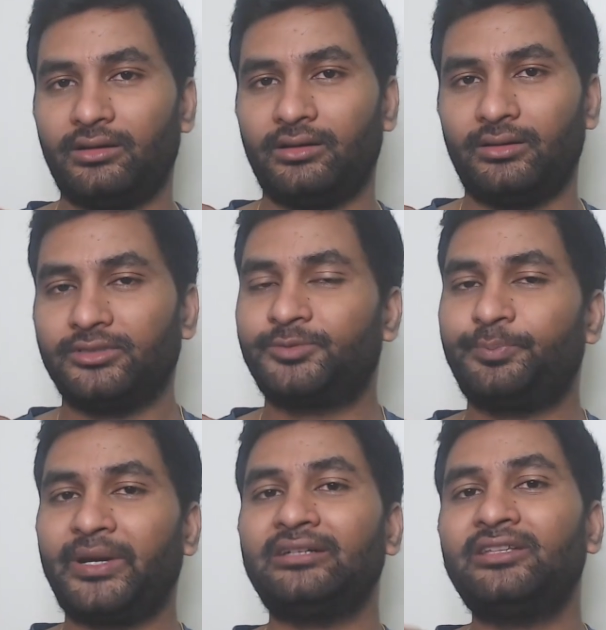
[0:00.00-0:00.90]

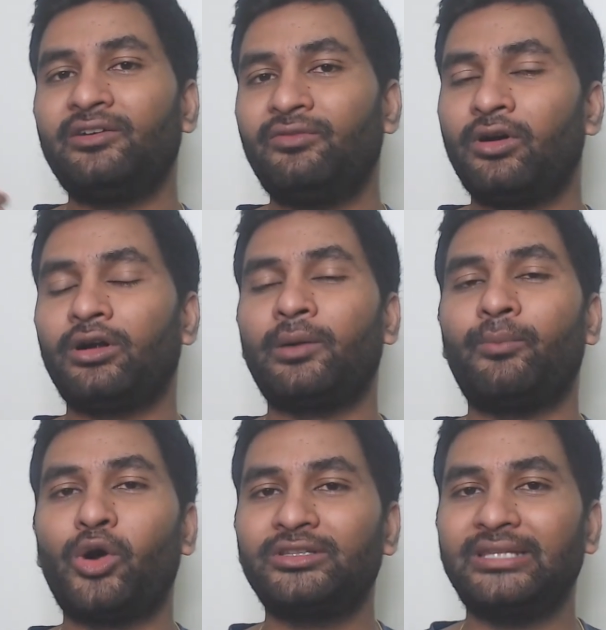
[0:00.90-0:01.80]
spread the word
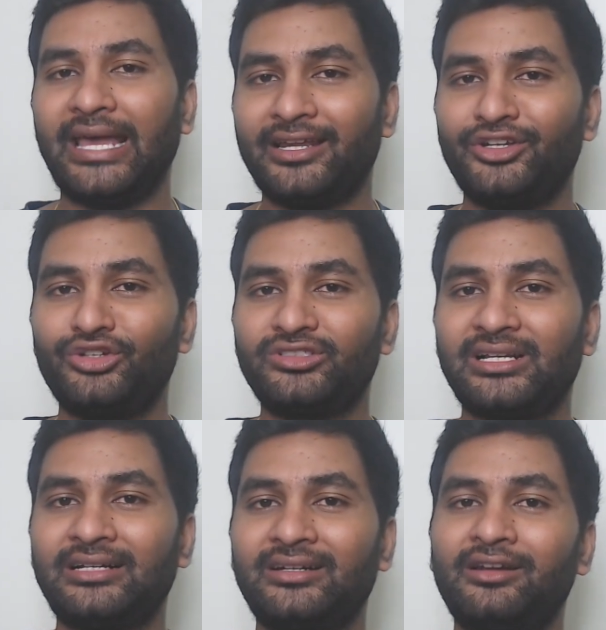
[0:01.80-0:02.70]
about their
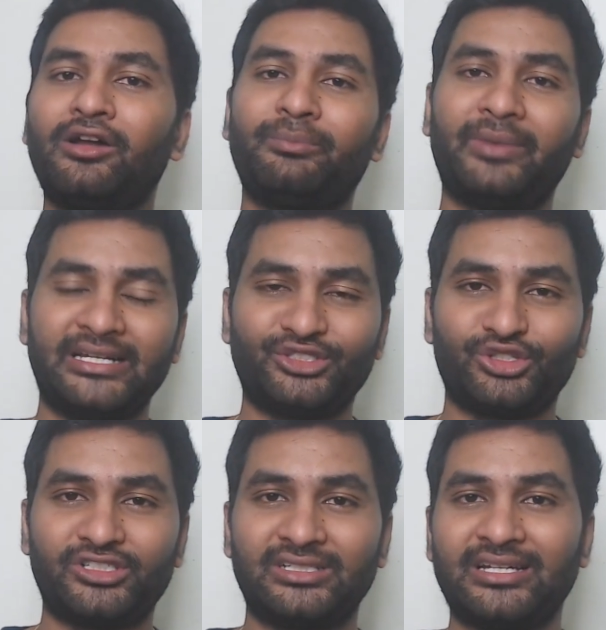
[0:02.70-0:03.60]
newsletter on my
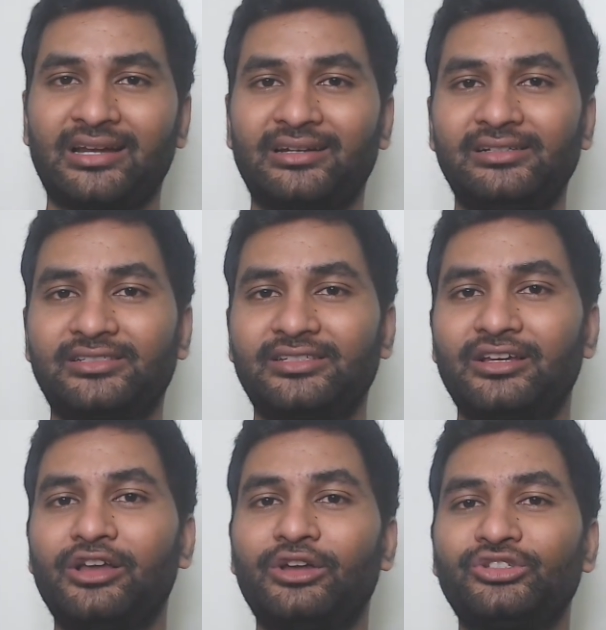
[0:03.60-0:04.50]
social channels.
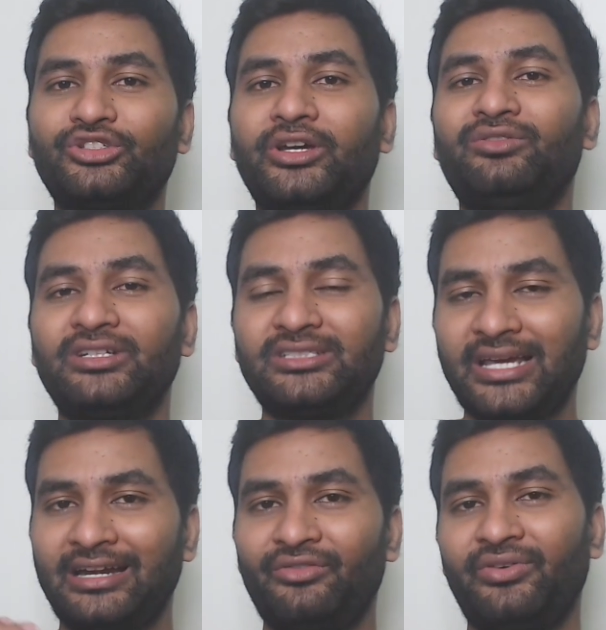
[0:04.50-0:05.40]
So it was
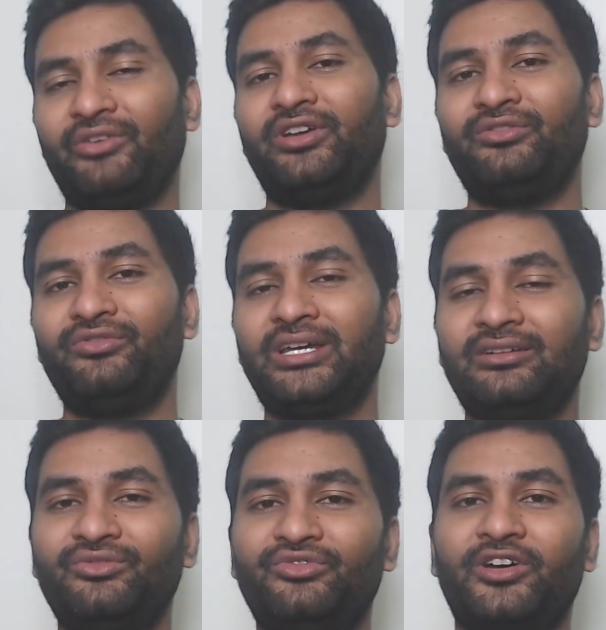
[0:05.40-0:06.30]
kind of a
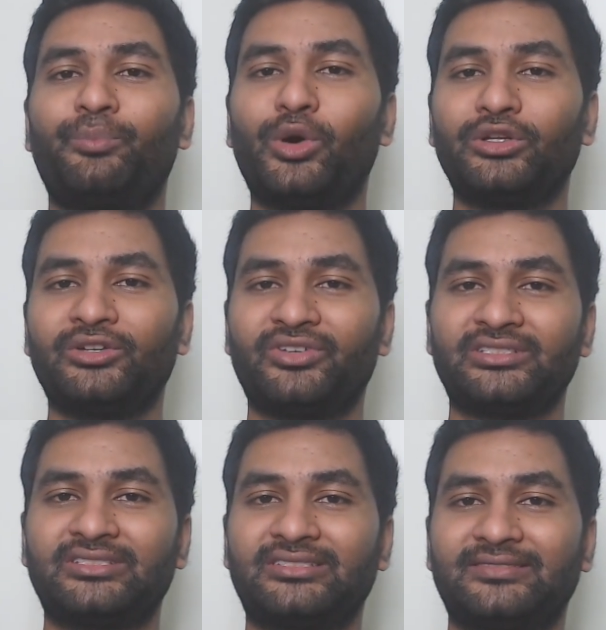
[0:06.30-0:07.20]
win-win for both of
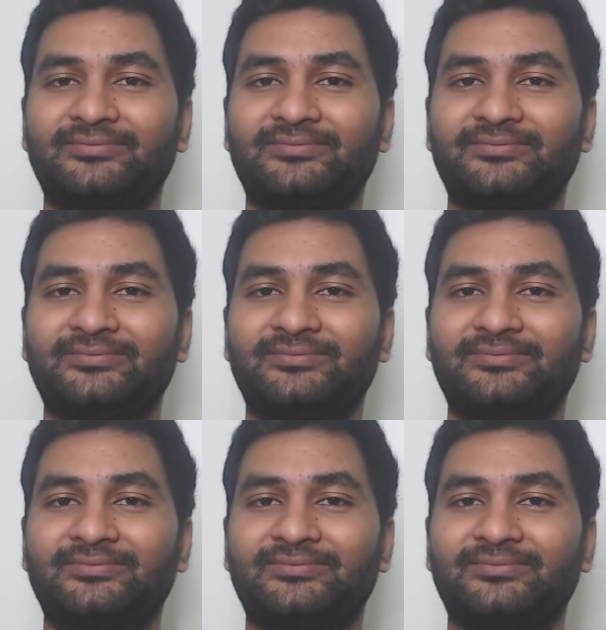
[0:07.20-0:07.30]
us.